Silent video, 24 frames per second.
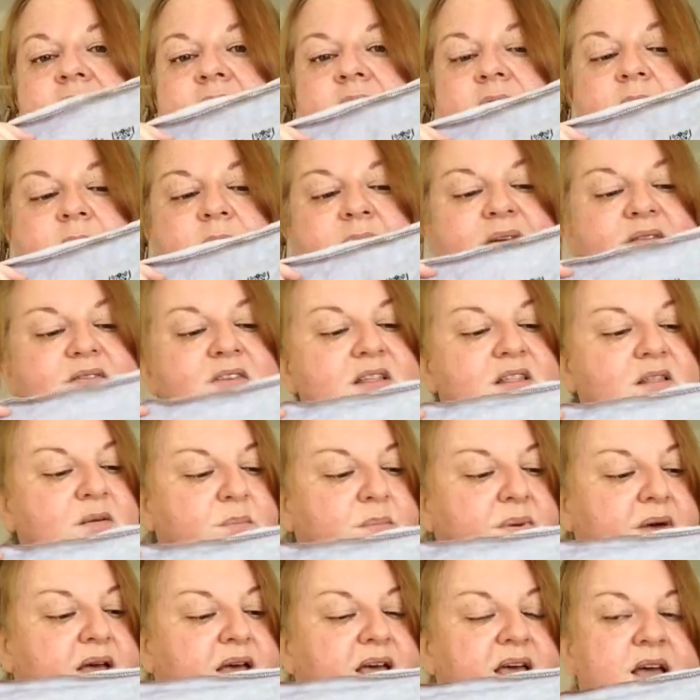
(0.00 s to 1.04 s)
and I'm leaving the
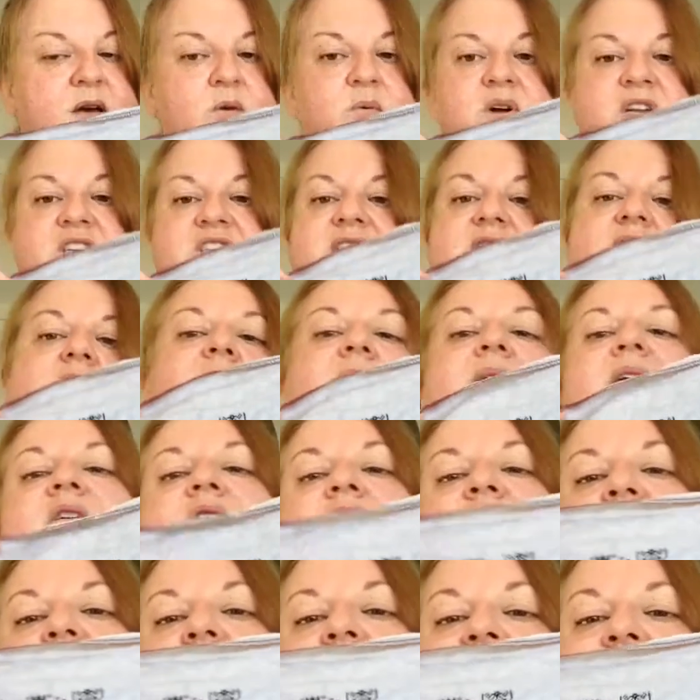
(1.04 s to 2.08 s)
big witch in the
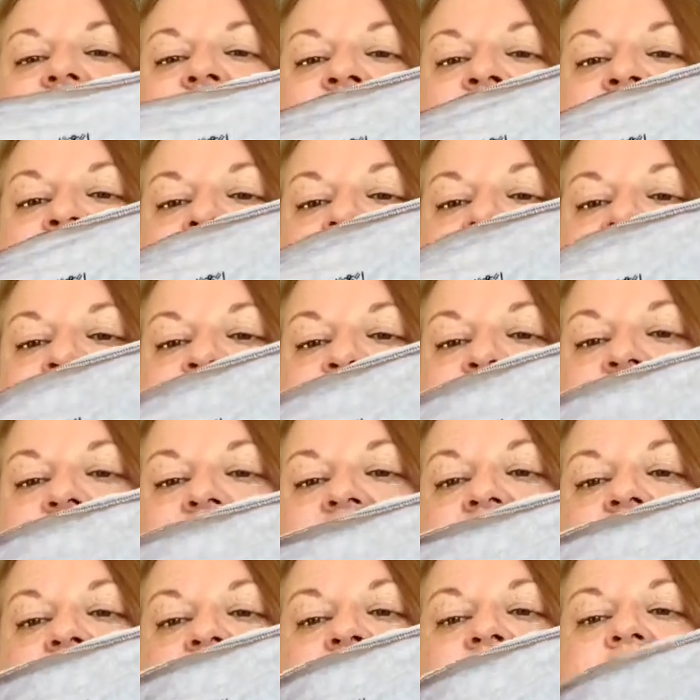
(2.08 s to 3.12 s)
middle.
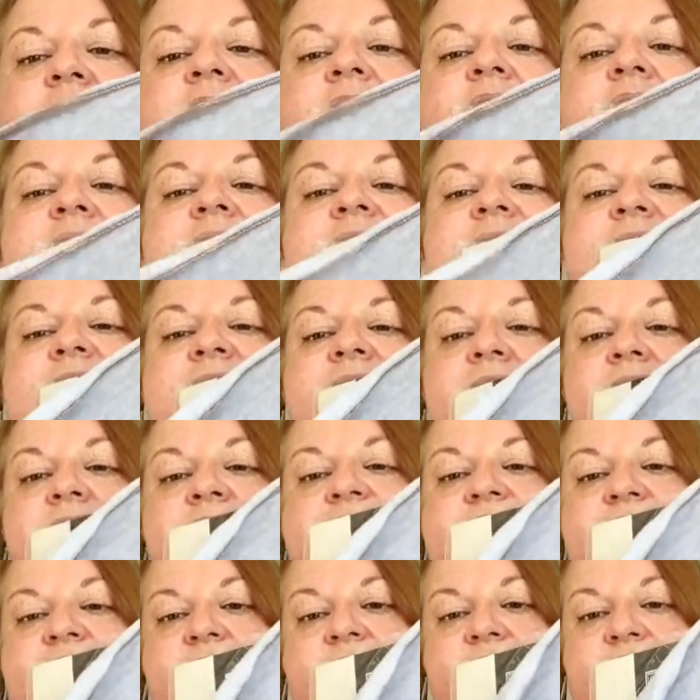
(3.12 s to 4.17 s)
Now I know because there's
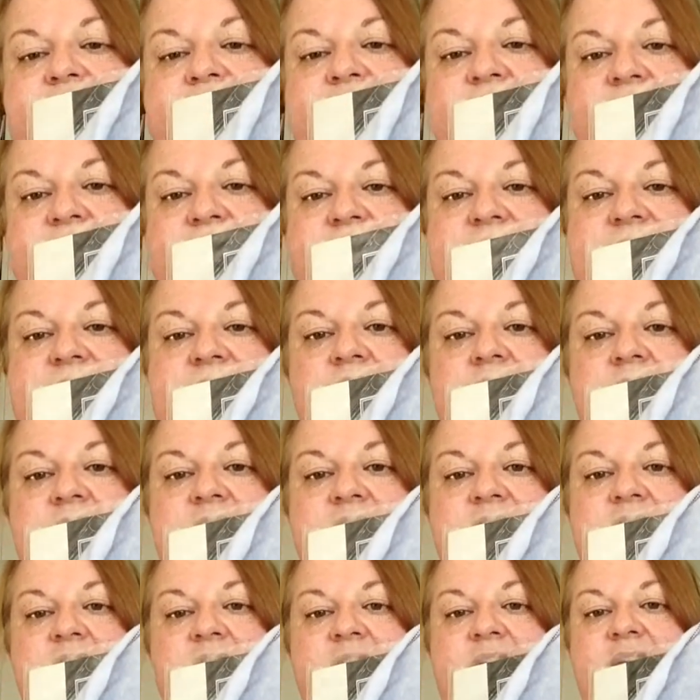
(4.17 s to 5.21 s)
counting errors on this side, I
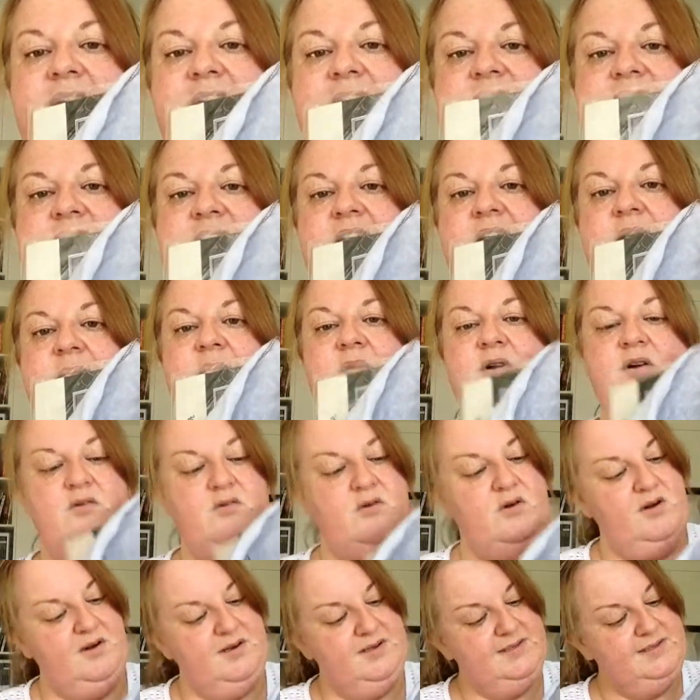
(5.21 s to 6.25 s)
kind of had to come
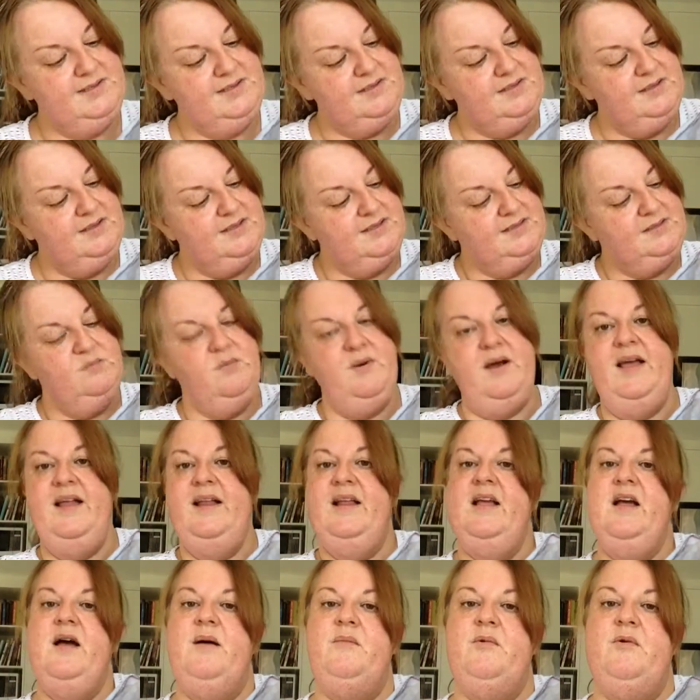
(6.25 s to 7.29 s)
across this way and
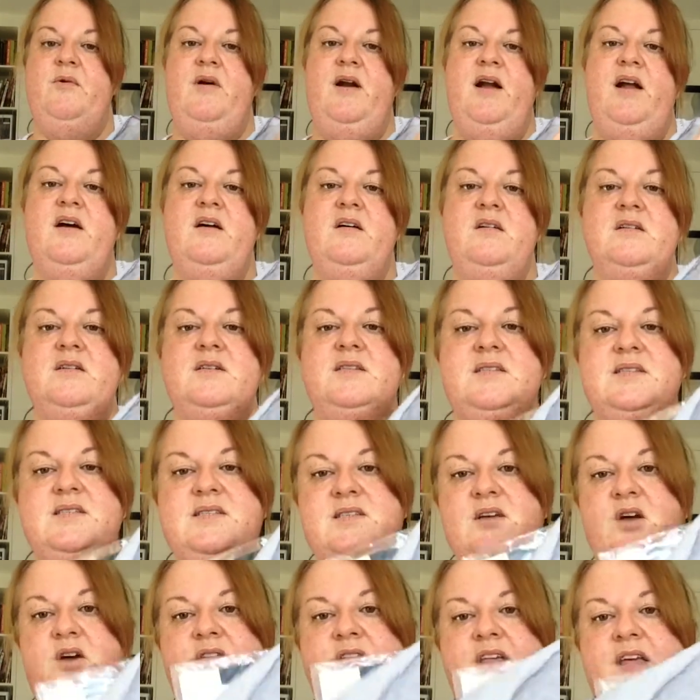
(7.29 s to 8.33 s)
come around
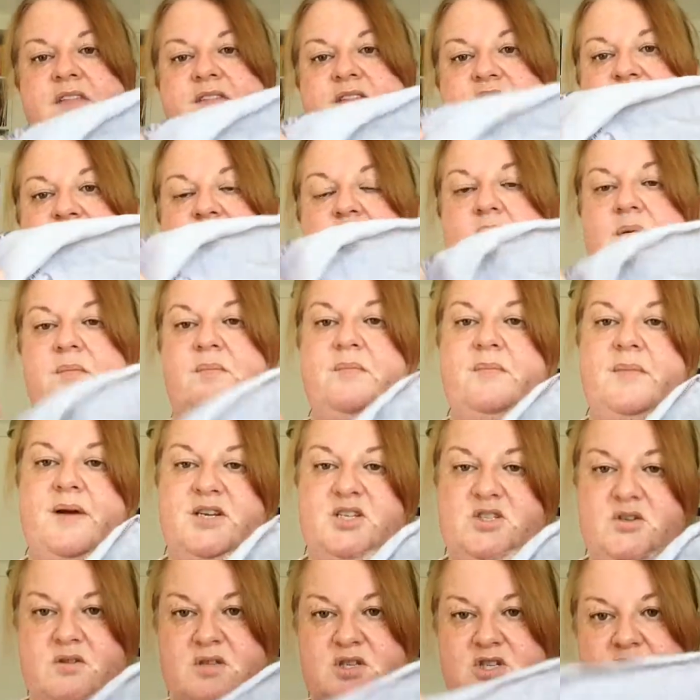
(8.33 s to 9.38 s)
so that the top, make
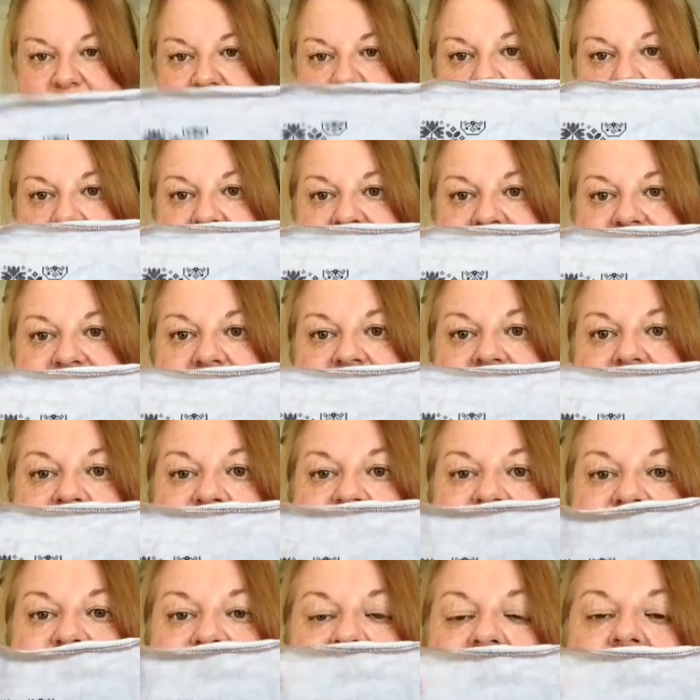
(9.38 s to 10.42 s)
sure the top lined
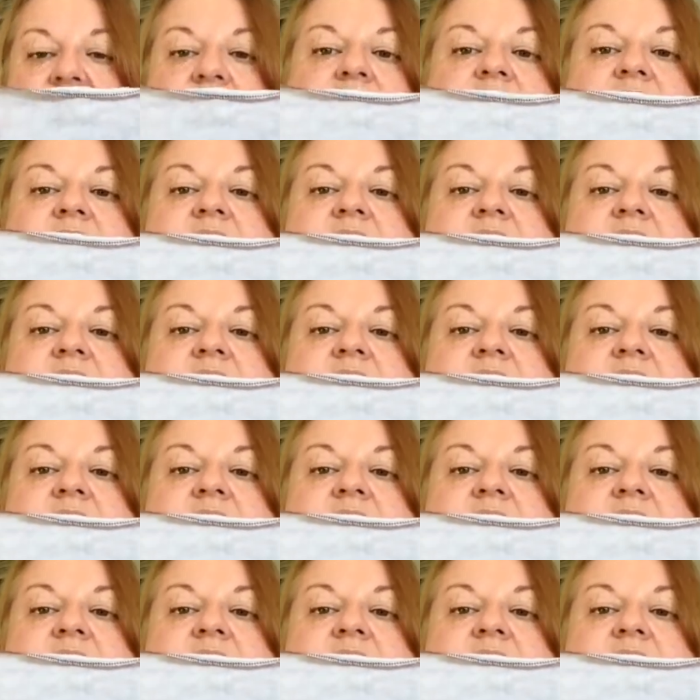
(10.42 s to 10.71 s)
up. So